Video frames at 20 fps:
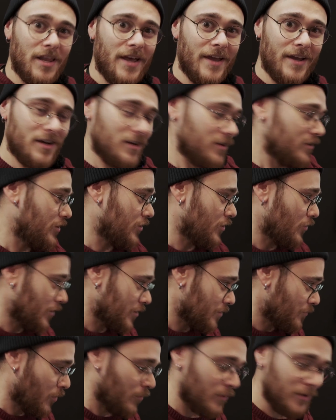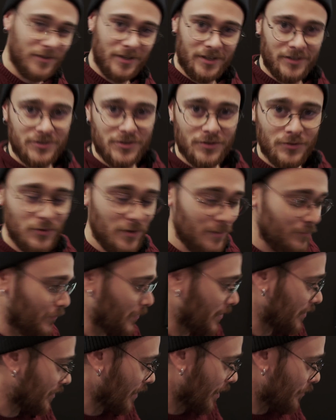at the moment into.
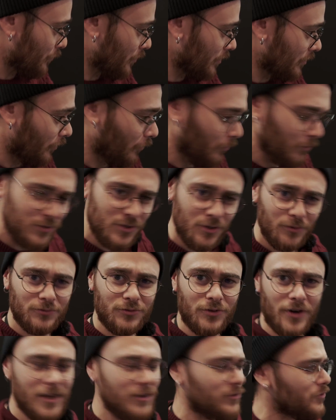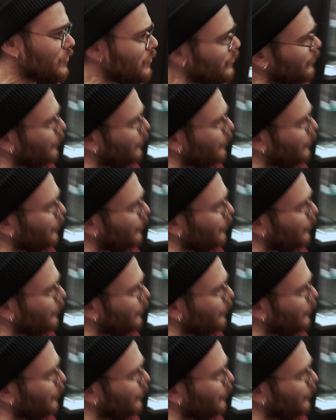But I will also try. Do you